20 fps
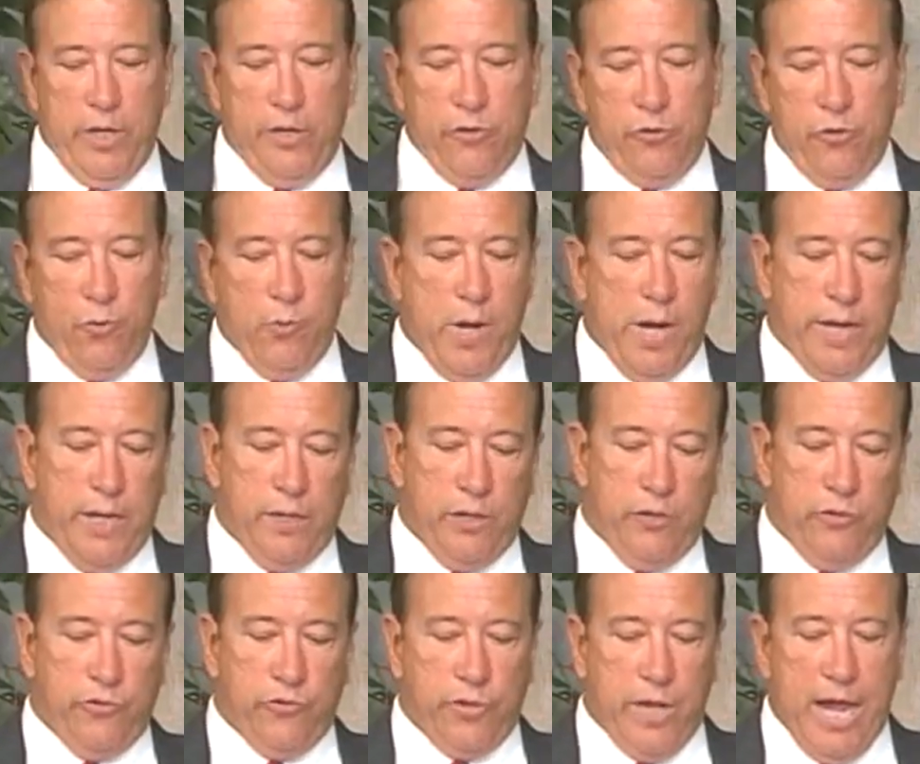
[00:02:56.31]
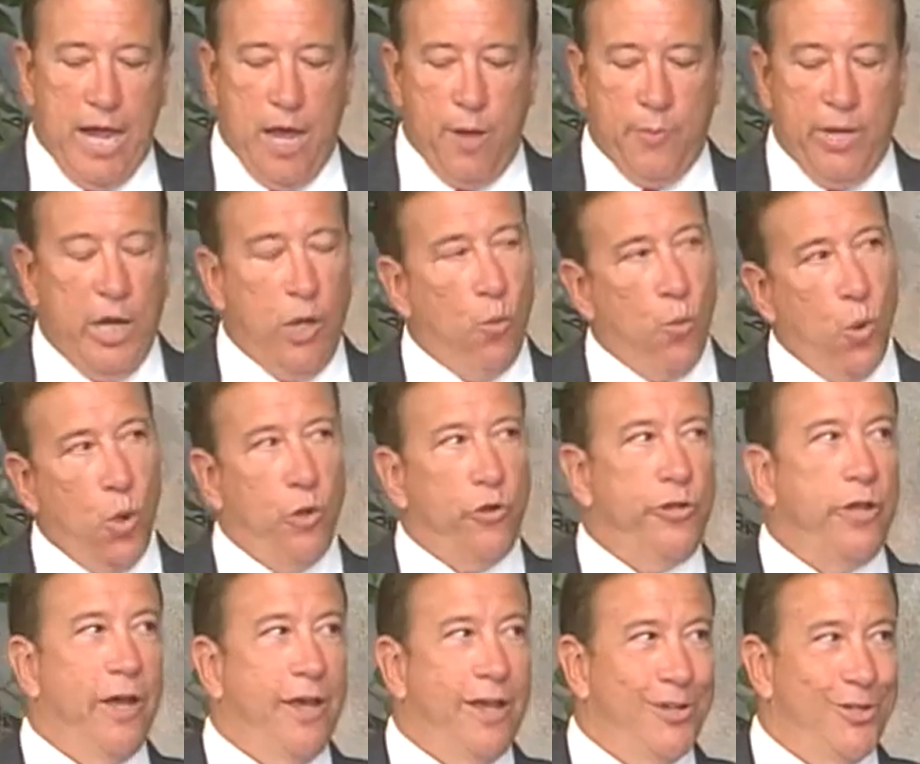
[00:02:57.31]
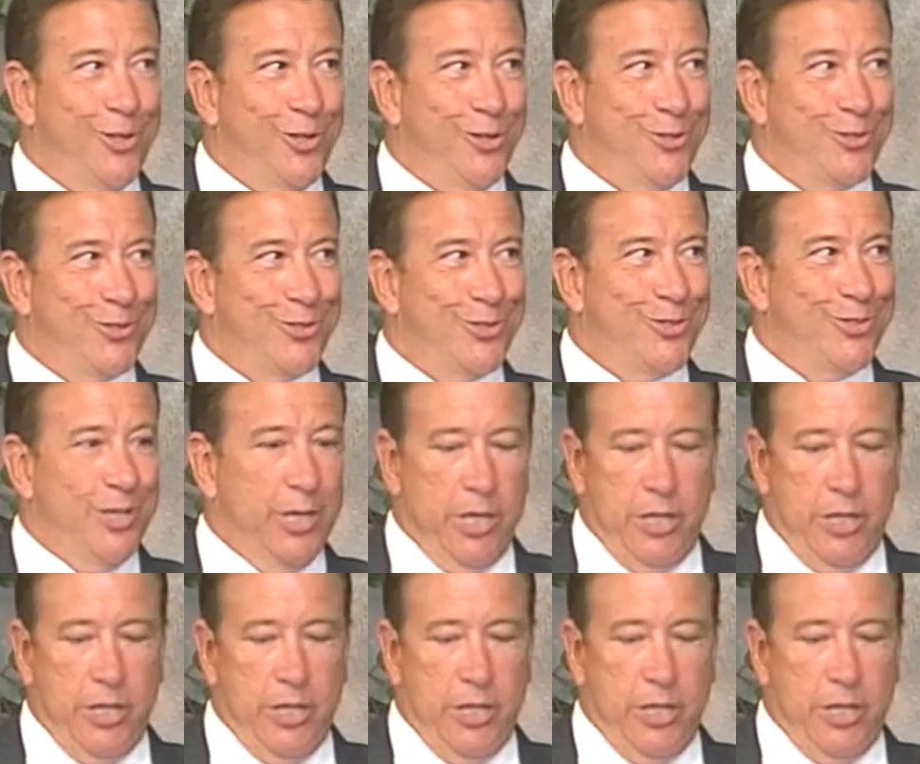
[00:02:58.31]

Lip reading: too, Mike, is how many weren't diagnosed?